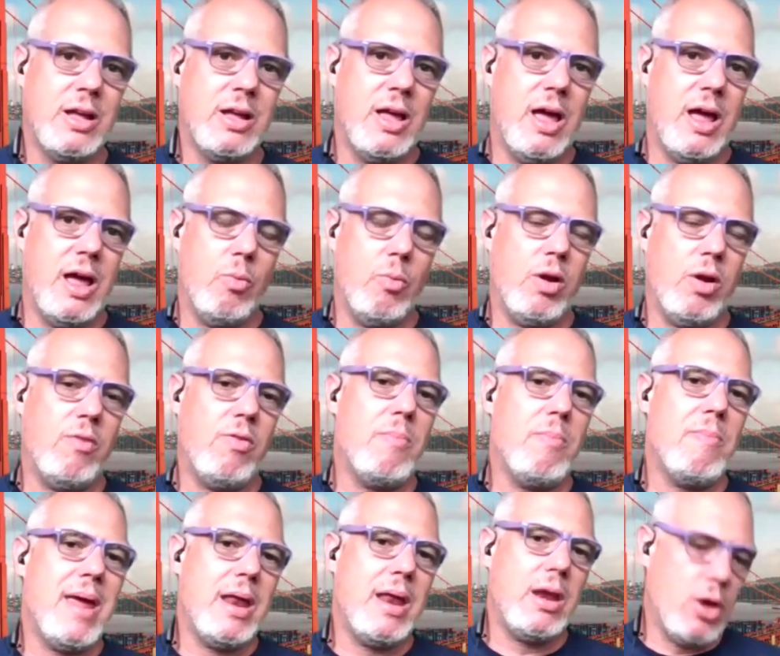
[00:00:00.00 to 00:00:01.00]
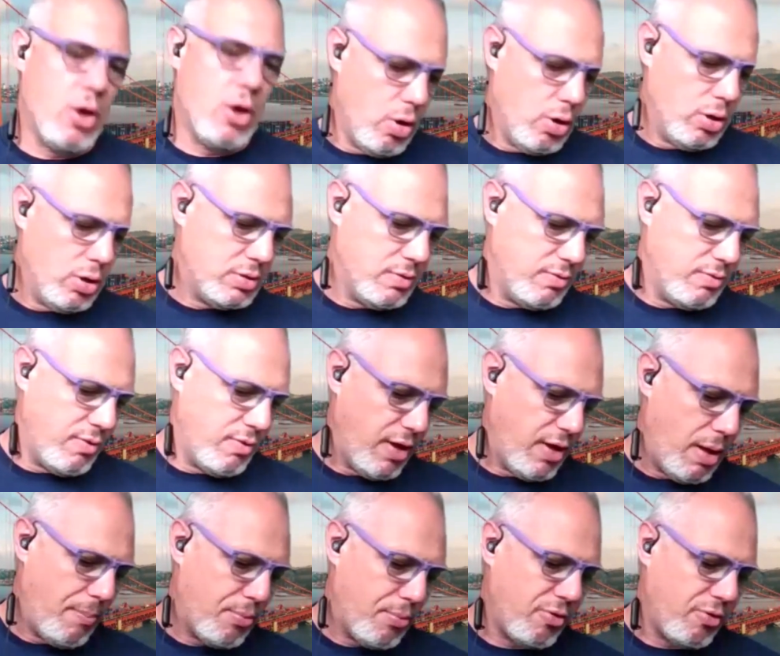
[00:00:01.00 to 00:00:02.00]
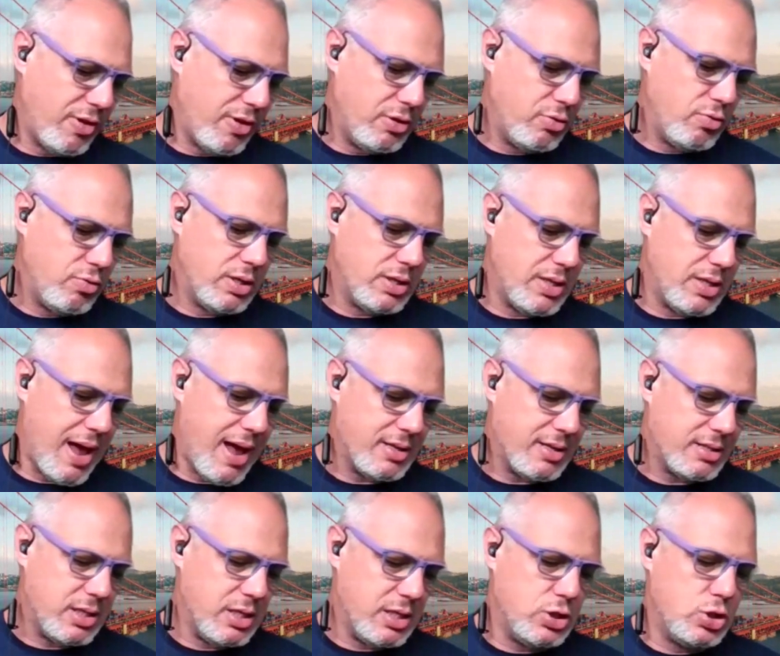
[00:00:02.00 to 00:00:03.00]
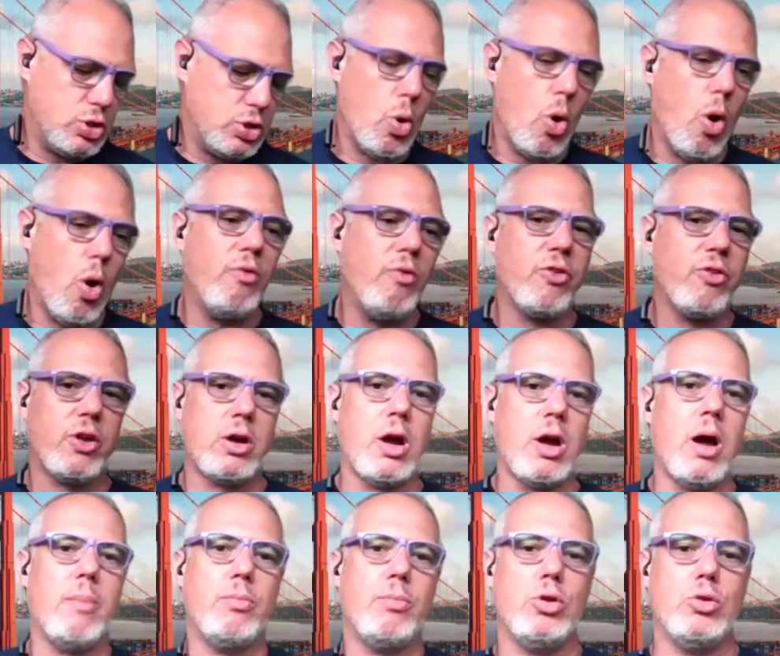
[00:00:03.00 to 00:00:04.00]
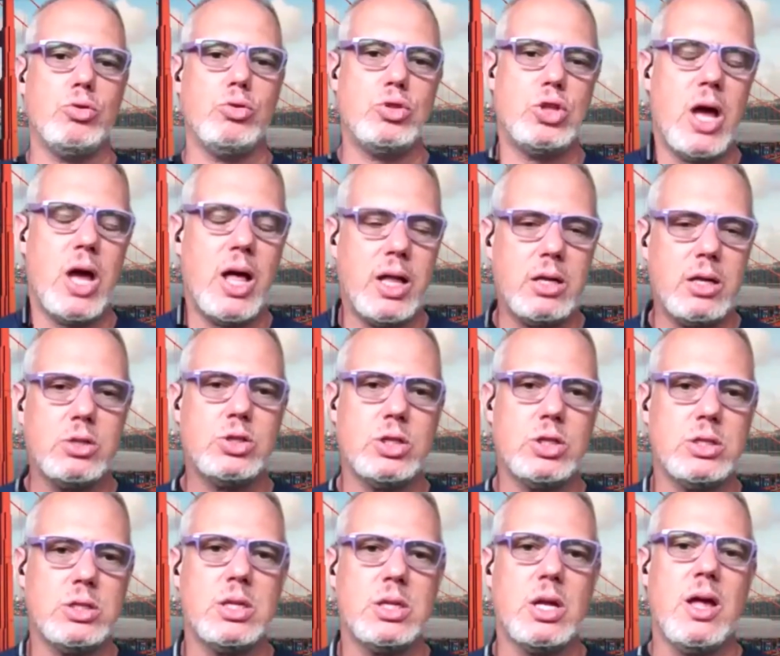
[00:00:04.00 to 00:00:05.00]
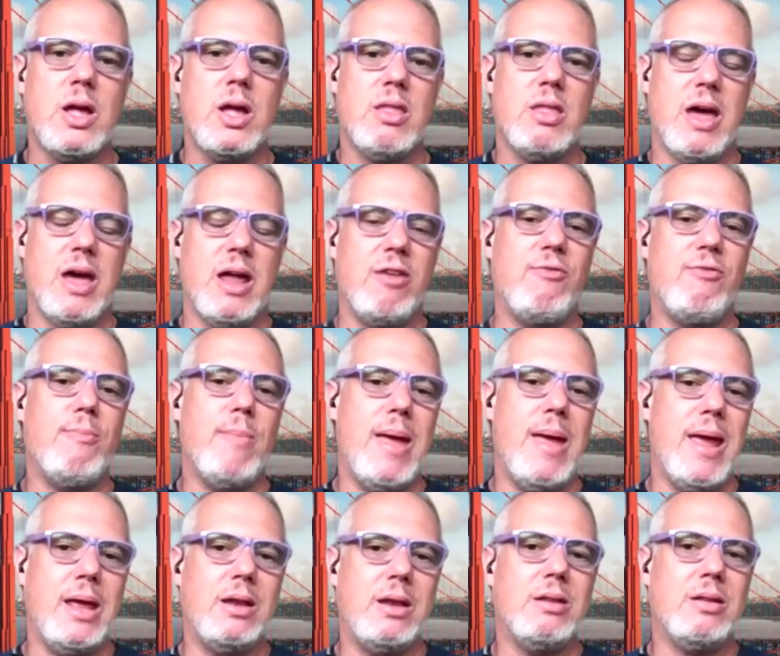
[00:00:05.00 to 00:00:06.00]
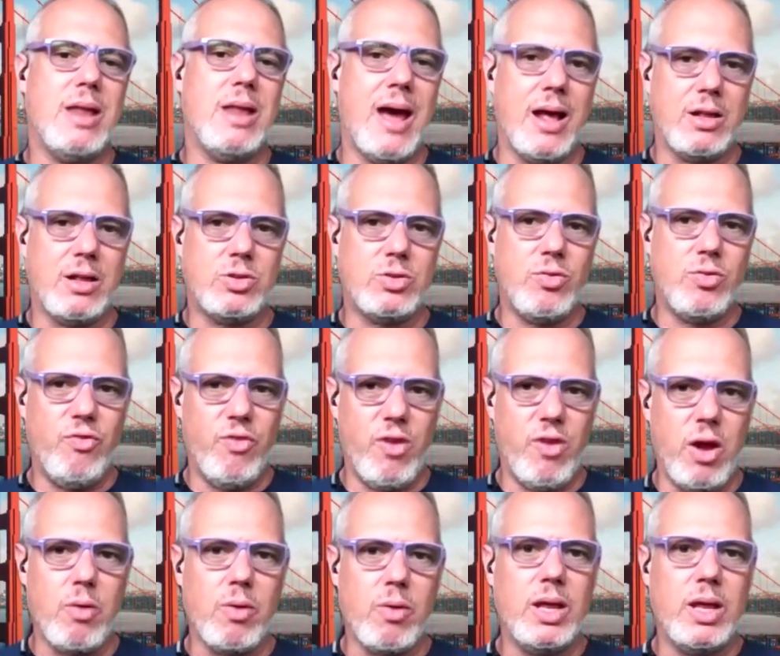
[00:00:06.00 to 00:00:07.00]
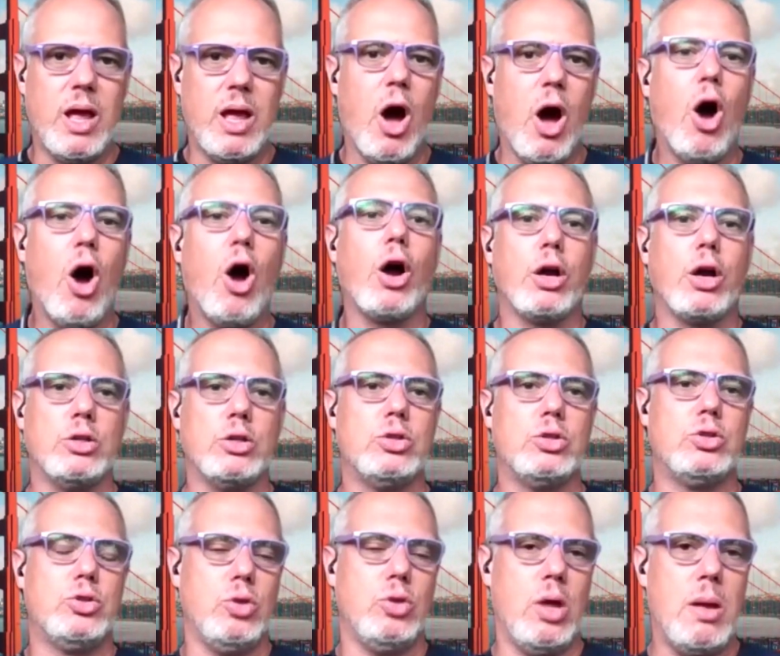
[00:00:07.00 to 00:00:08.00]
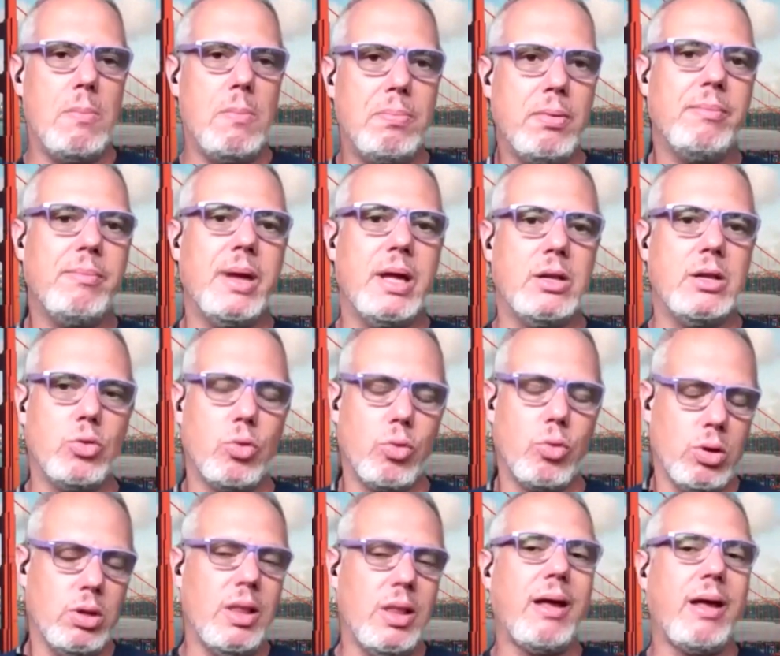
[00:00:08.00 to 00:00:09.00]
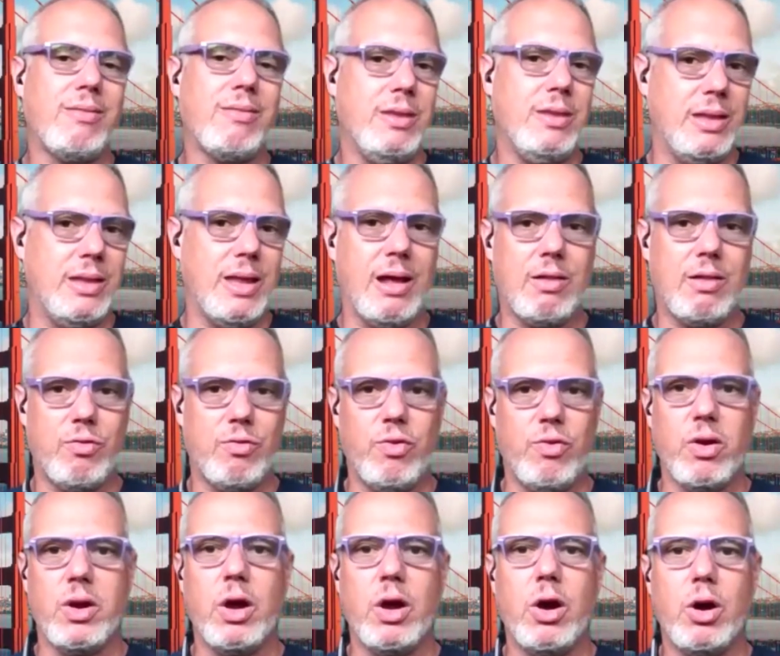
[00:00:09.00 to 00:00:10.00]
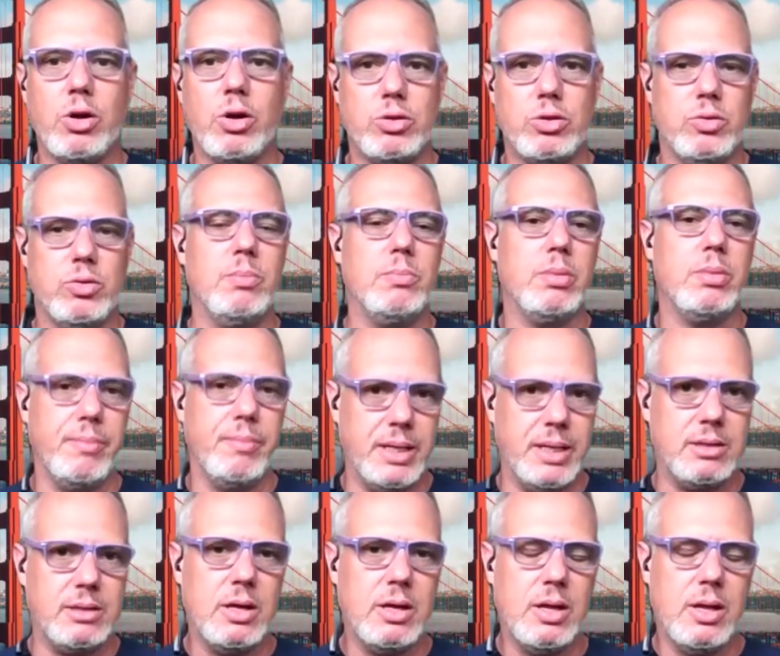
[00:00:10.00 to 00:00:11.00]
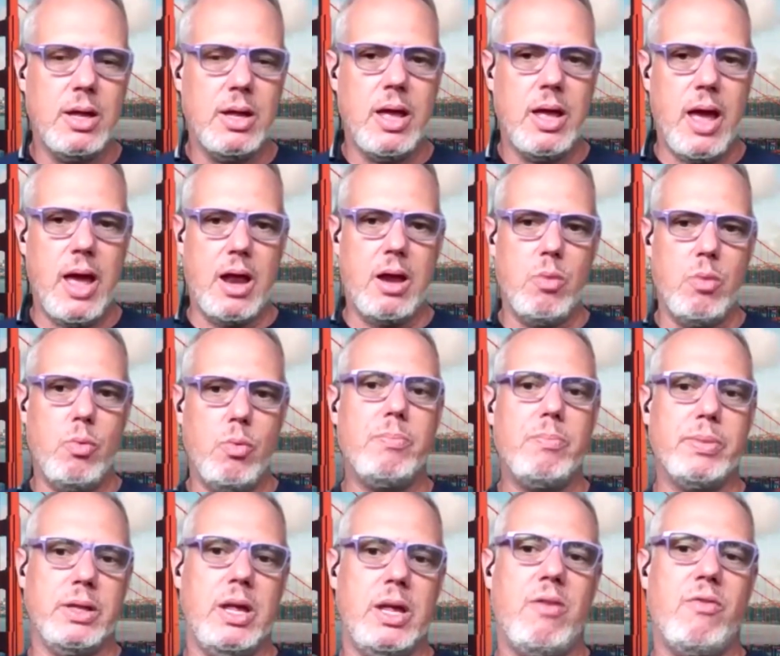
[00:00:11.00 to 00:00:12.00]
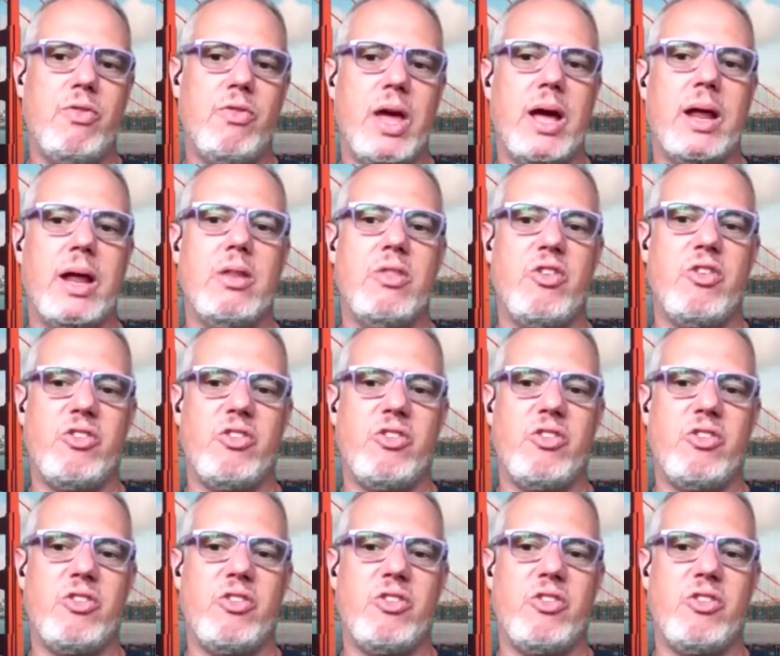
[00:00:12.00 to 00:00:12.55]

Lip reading: And one of the main goals of developer-centric DAST is to overcome those challenges that have made DAST very hard to implement, or legacy DAST very hard to implement. And we believe that the